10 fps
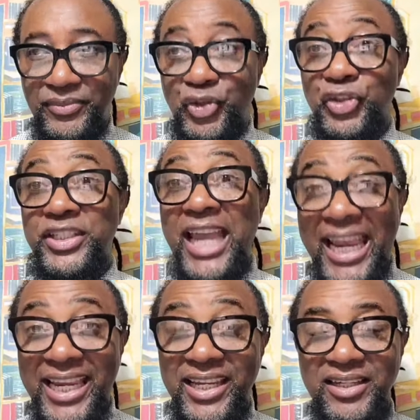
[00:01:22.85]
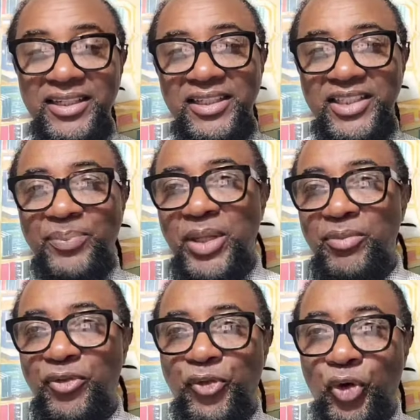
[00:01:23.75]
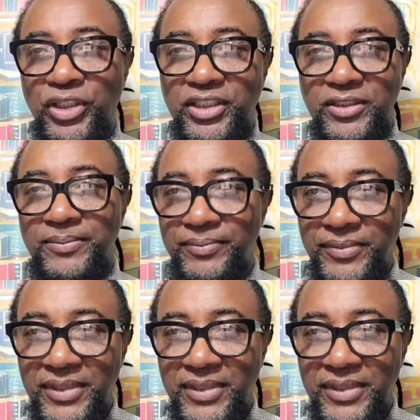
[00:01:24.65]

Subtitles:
today, September 4th,